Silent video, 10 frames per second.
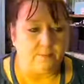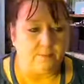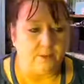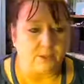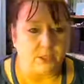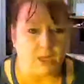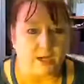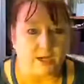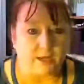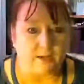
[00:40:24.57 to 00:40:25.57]
there's a lot
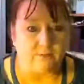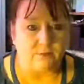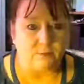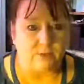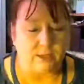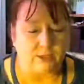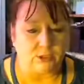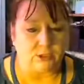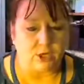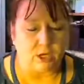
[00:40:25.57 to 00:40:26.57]
of negatives with that
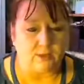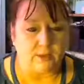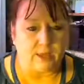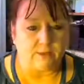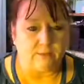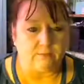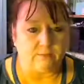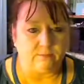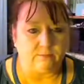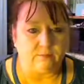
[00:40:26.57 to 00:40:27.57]
shop, that
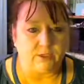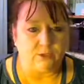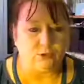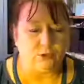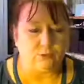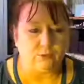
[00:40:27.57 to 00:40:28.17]
venue too.